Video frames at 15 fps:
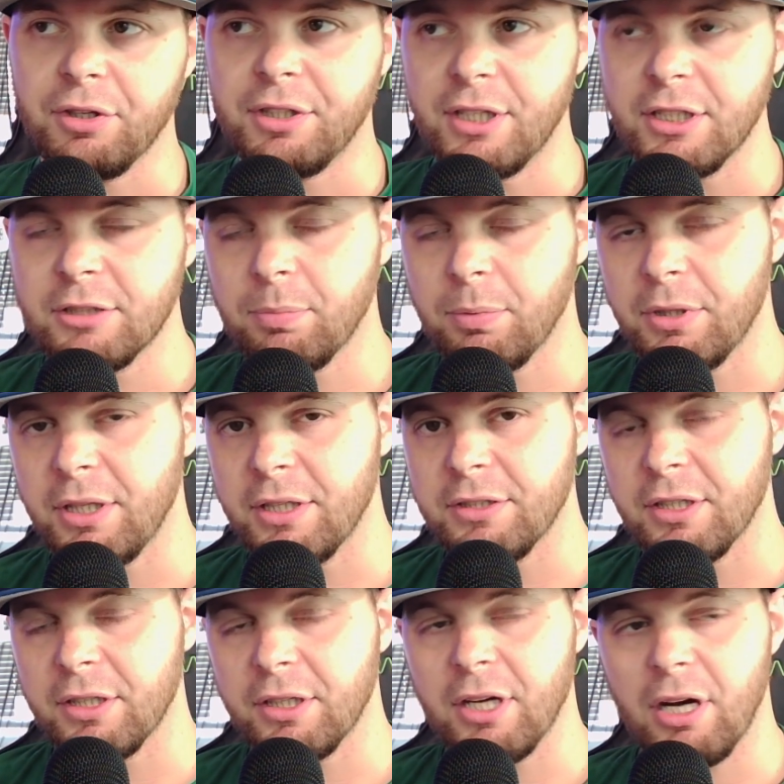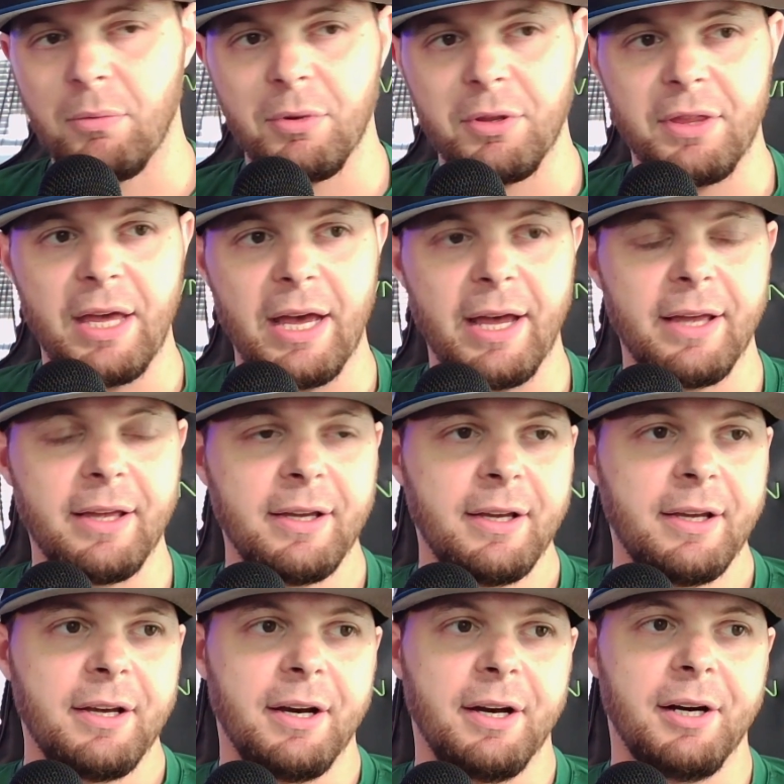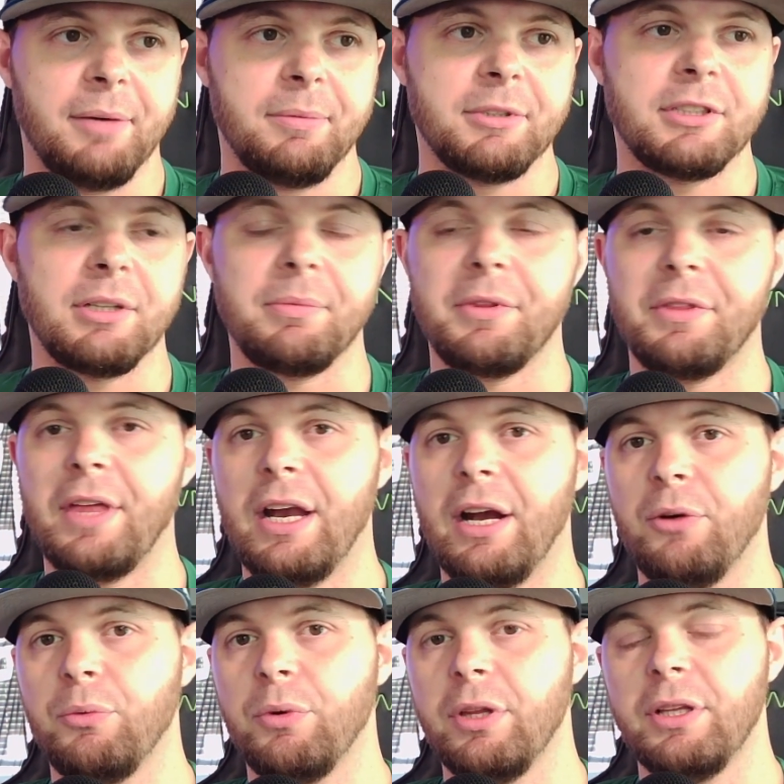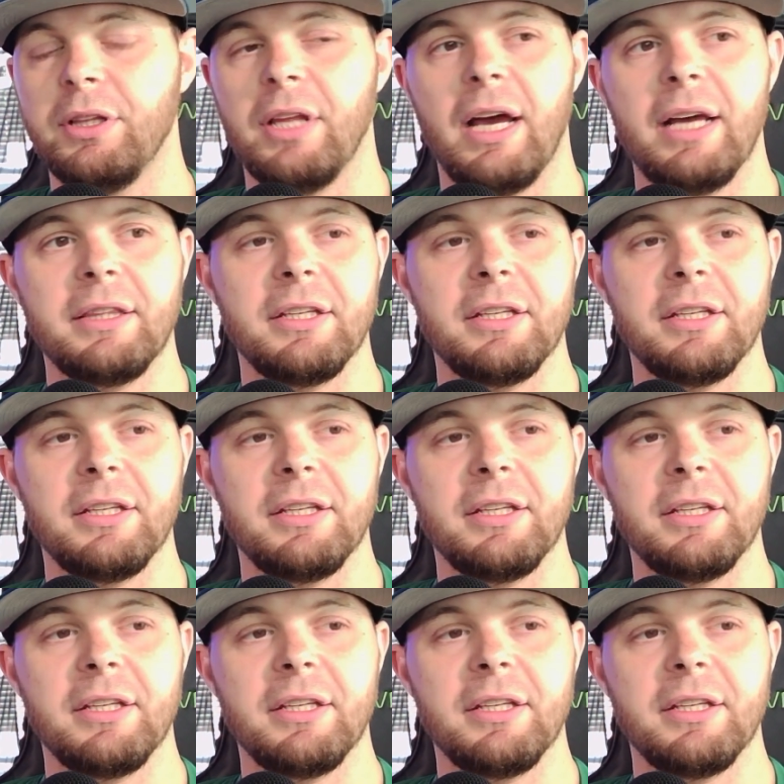discipline that's going to come with that is something that I really like.